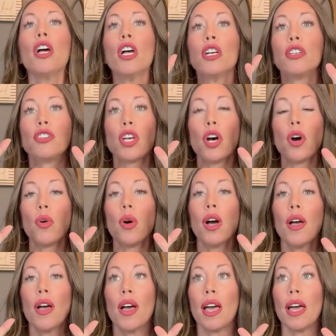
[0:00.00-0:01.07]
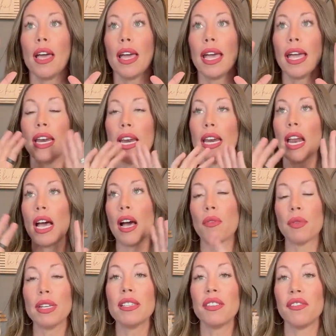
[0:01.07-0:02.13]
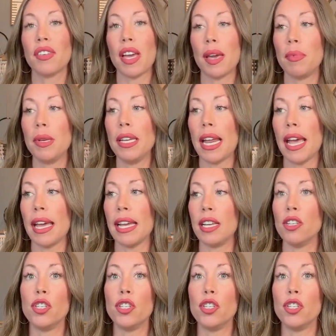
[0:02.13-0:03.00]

So In a recent VIP day, in